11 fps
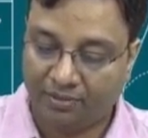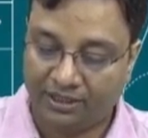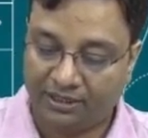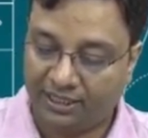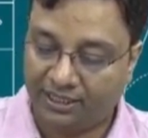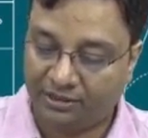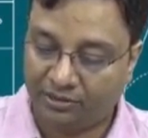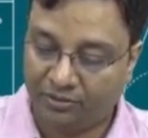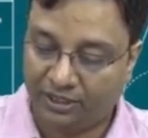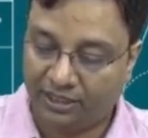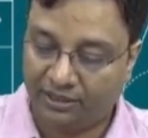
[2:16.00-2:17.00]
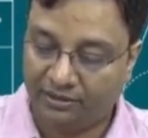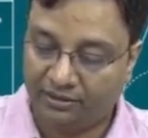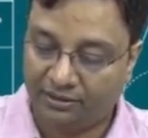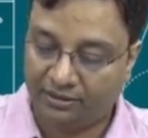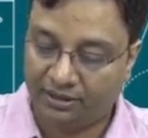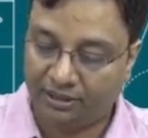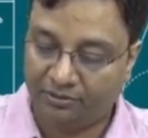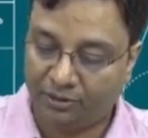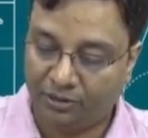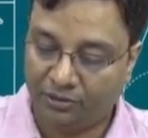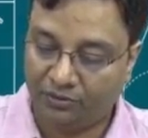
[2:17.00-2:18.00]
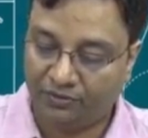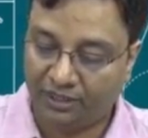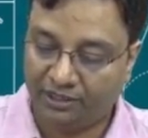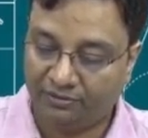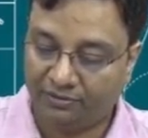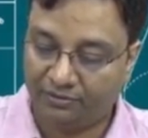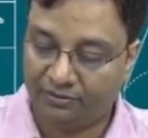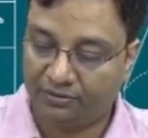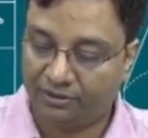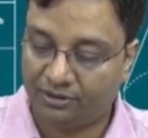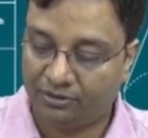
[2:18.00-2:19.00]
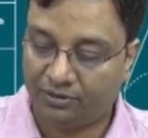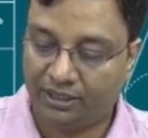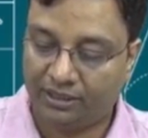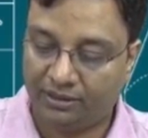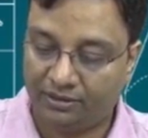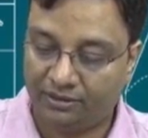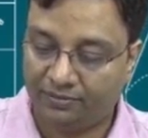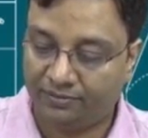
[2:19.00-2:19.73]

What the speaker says: plus h squared 3.25 square